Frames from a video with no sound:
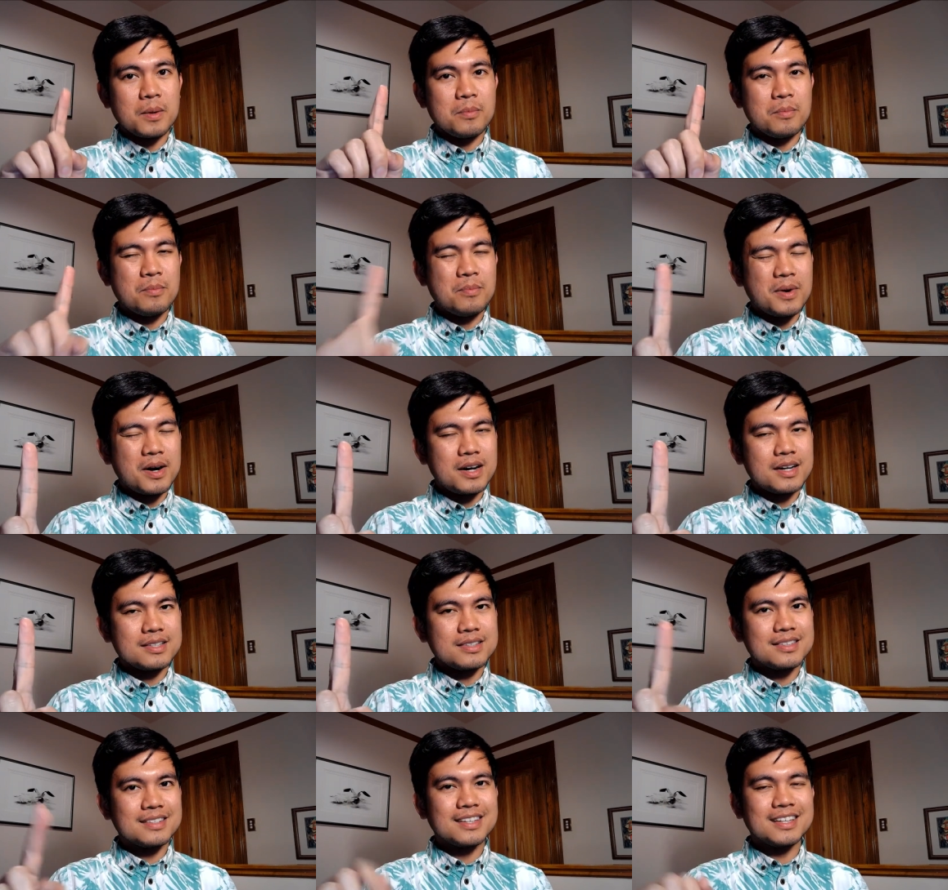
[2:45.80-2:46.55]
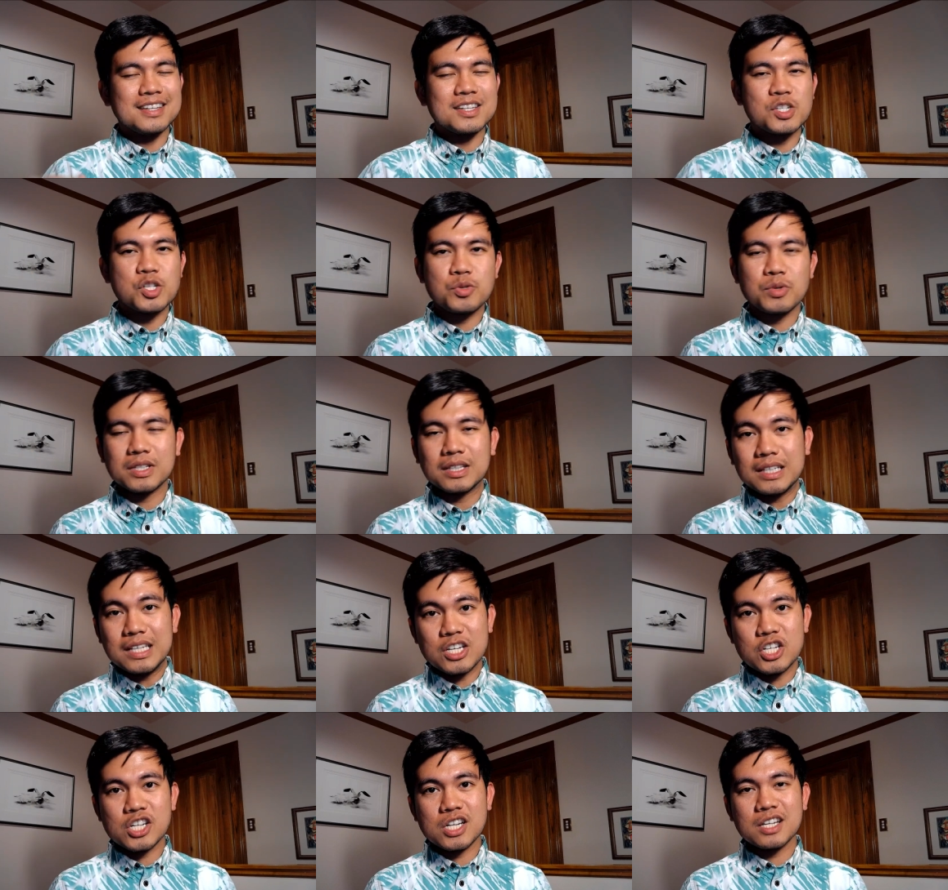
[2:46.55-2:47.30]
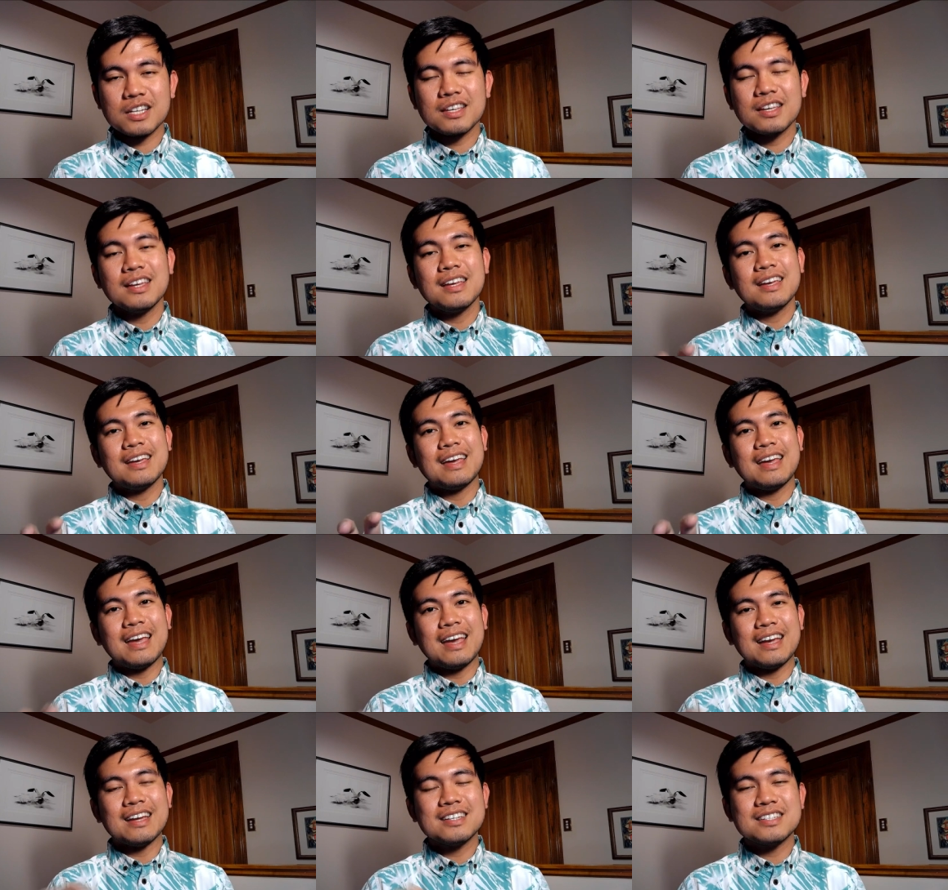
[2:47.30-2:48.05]
but in a strategic
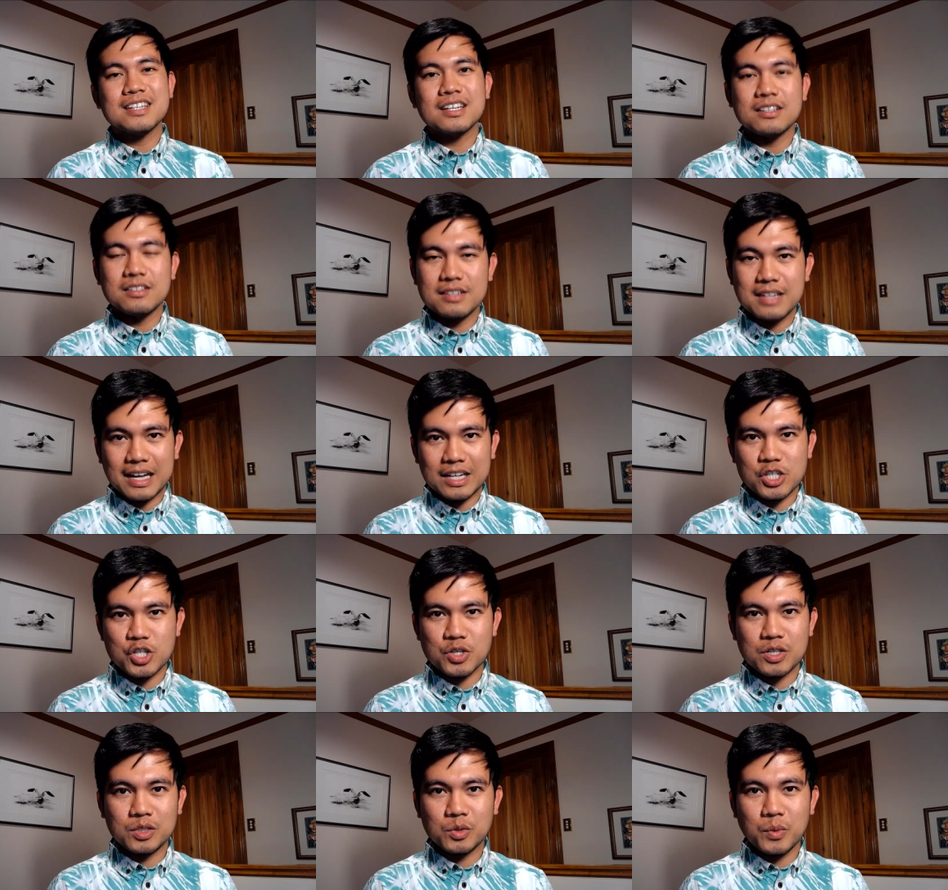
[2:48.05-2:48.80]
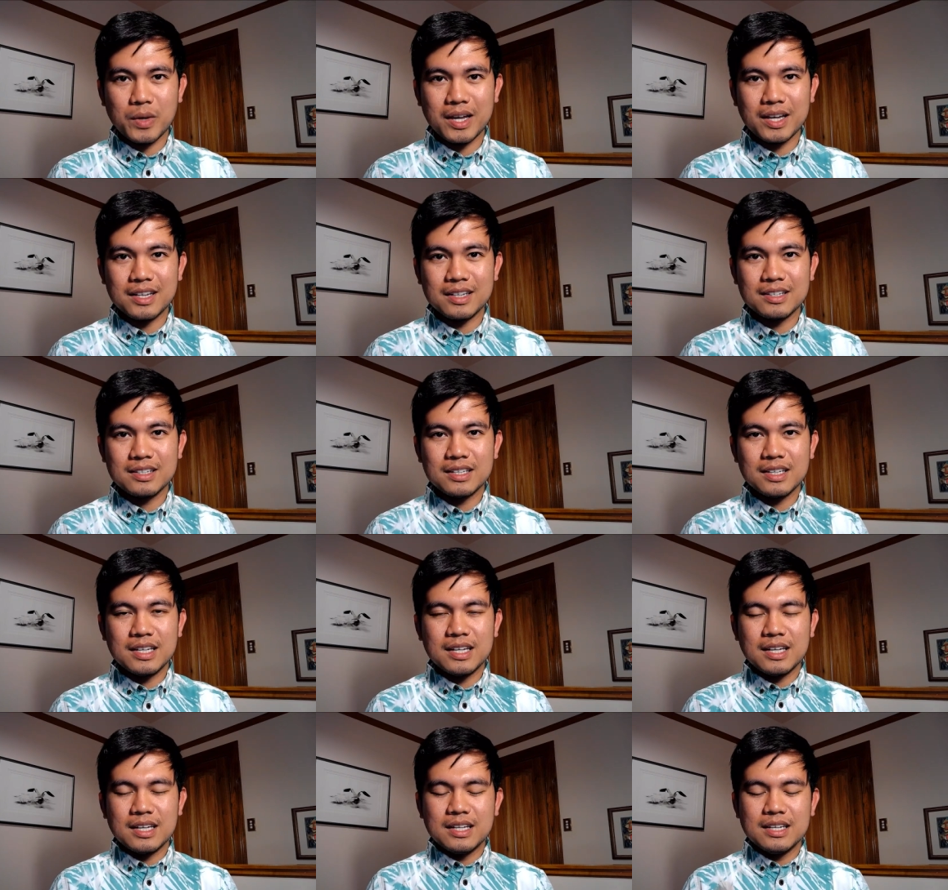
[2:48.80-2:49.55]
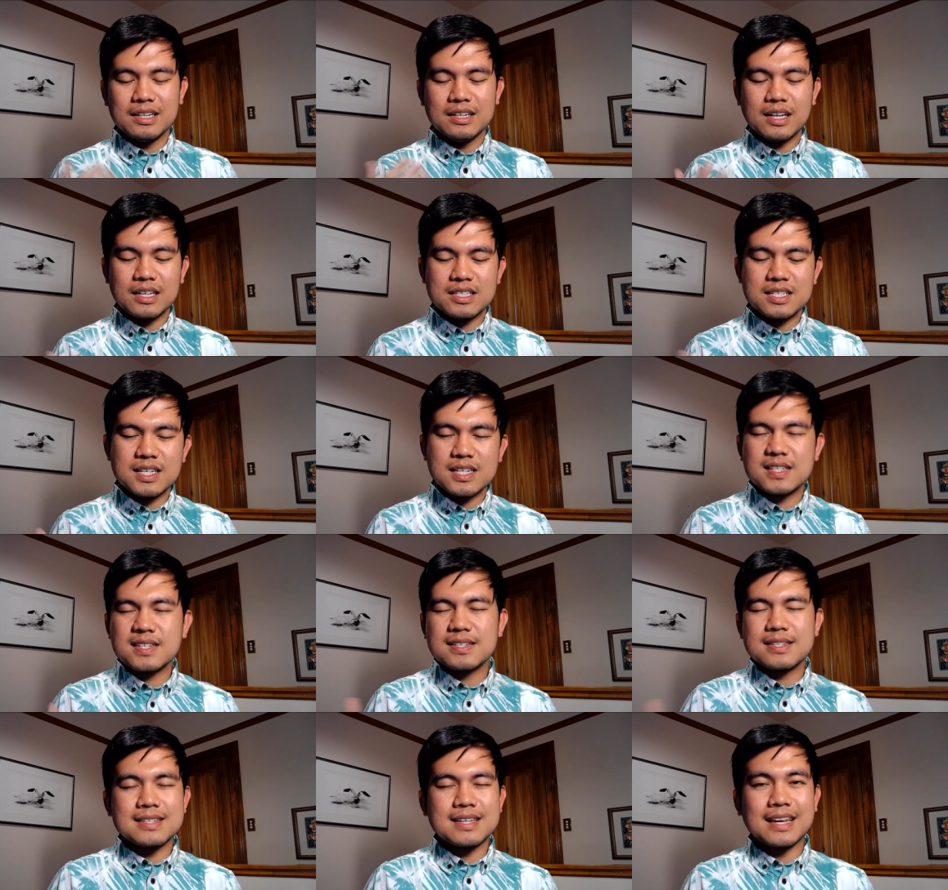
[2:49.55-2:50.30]
and natural way, not just
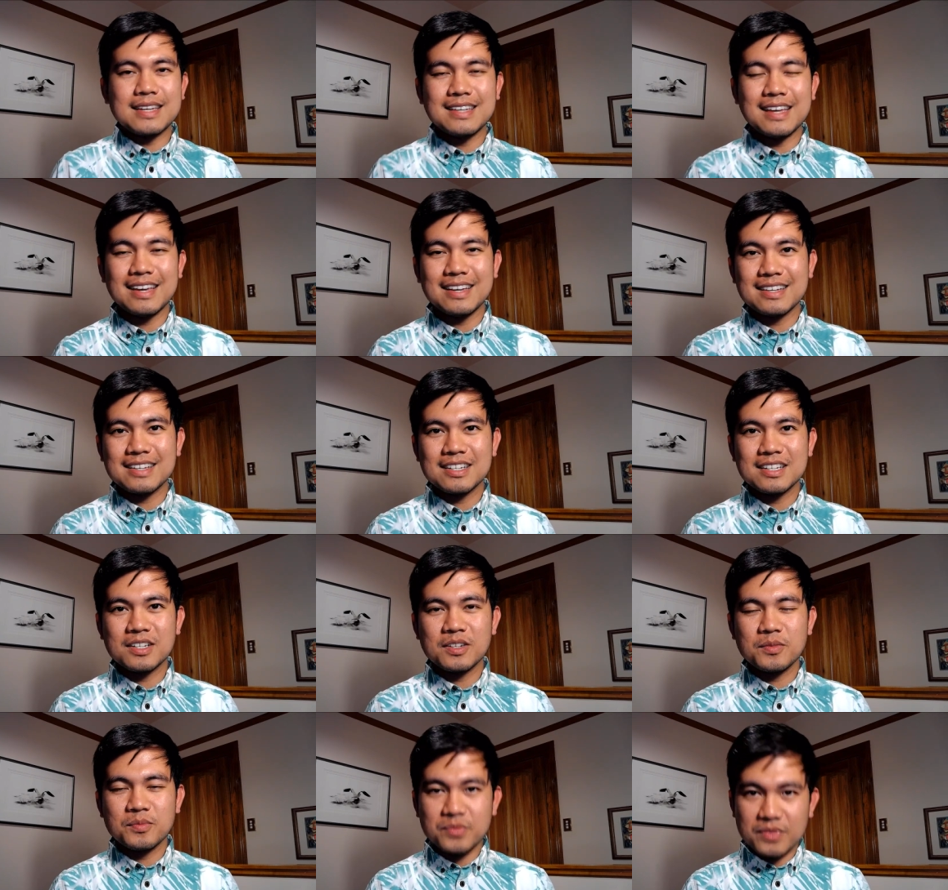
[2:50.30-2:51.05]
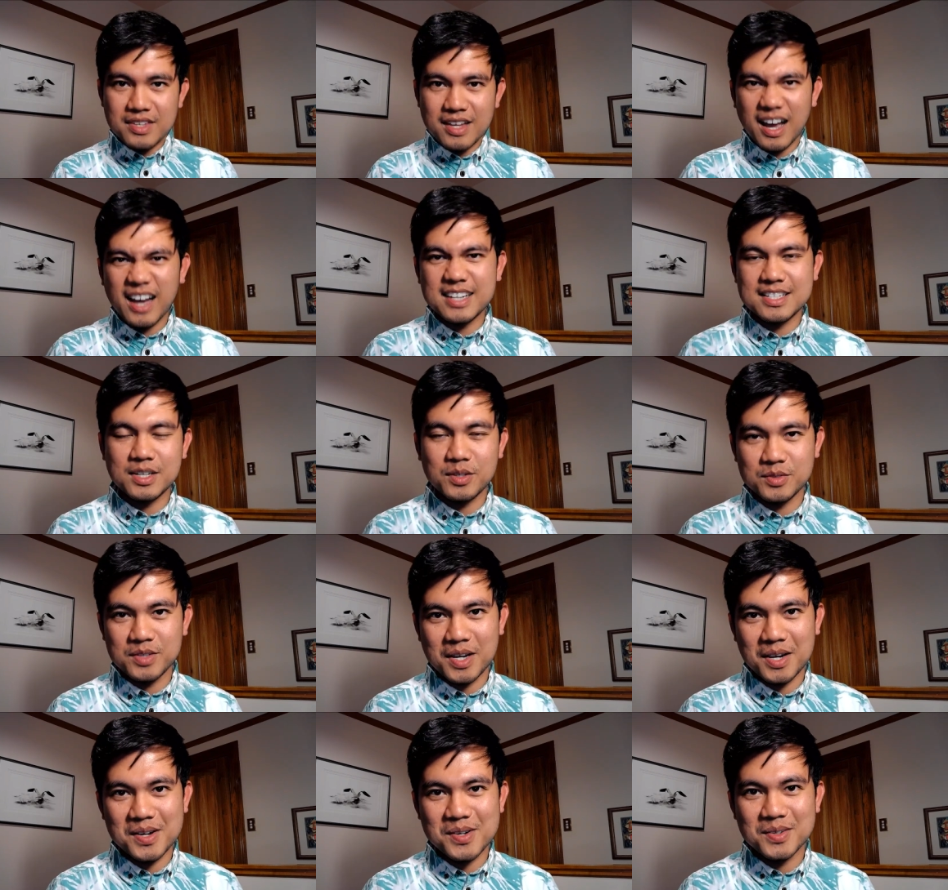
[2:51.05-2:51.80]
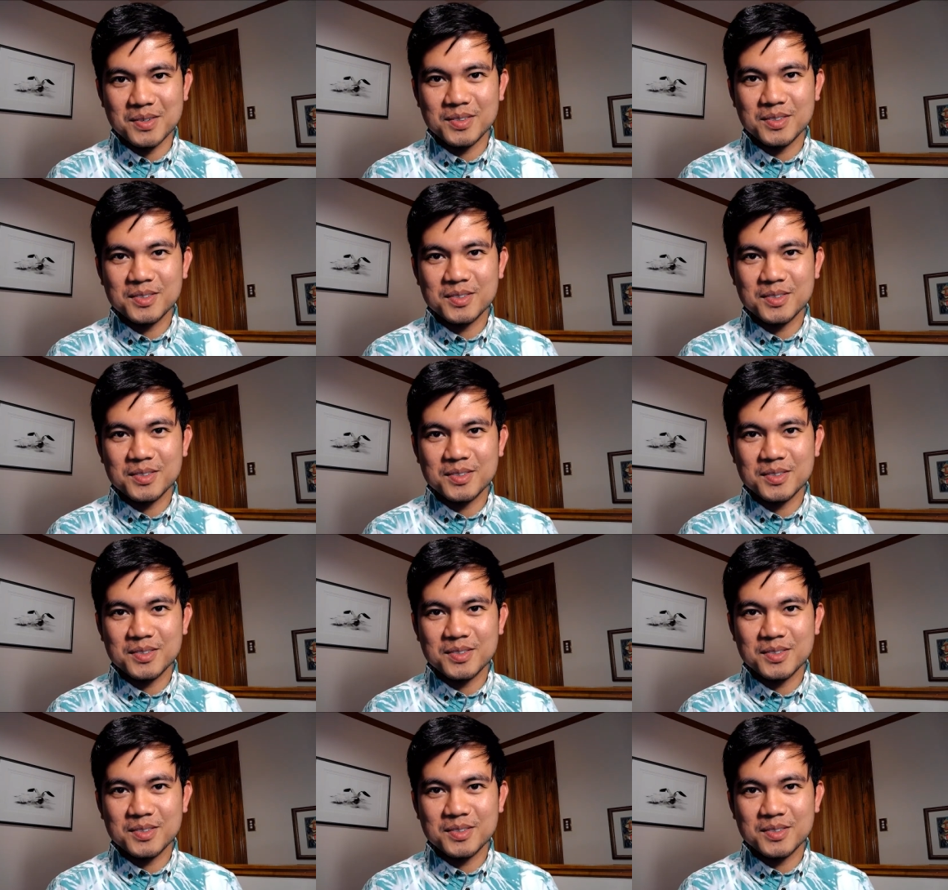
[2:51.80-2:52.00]
saying, I don't know.